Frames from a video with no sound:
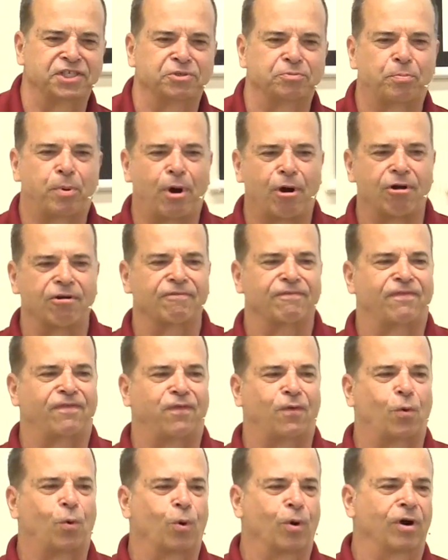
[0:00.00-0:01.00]
is part
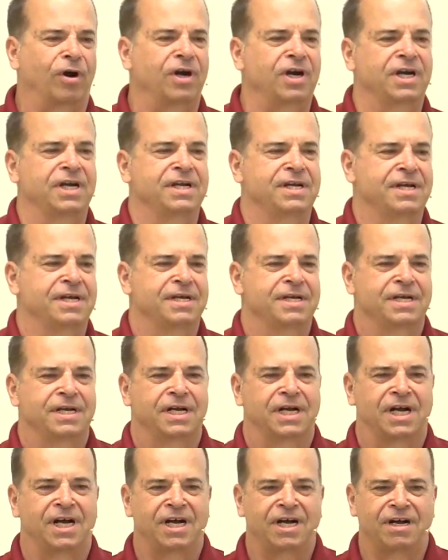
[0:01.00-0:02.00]
four
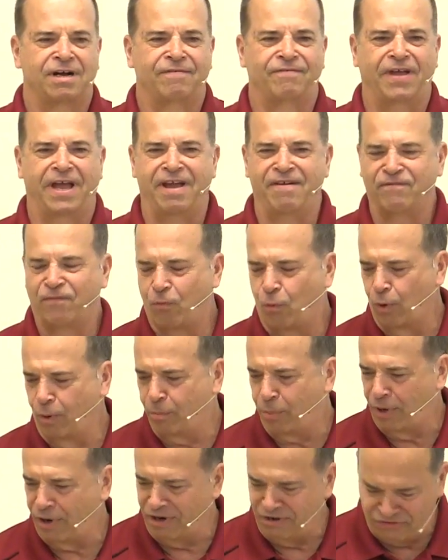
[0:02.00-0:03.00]
of a
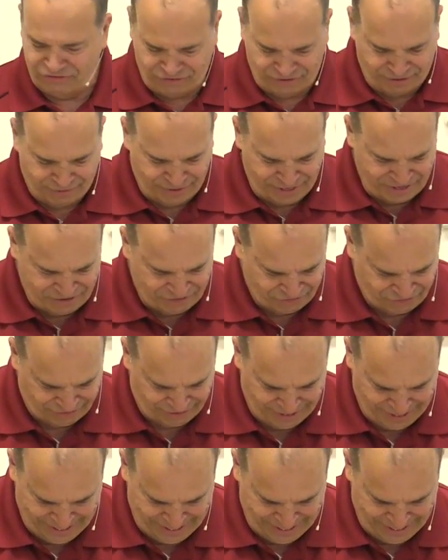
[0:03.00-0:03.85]
four part series.